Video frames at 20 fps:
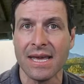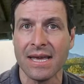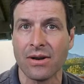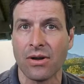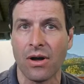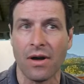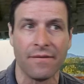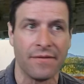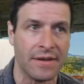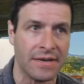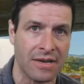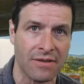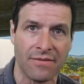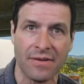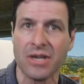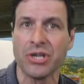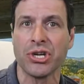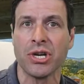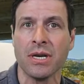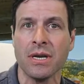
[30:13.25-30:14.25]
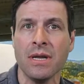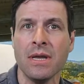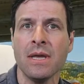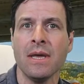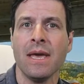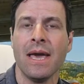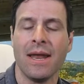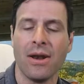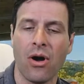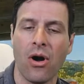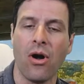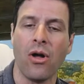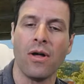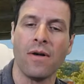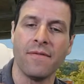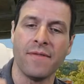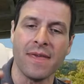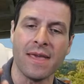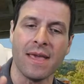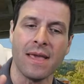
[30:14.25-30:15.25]
and all of the division and all
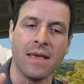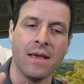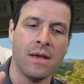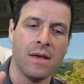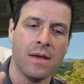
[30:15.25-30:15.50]
of the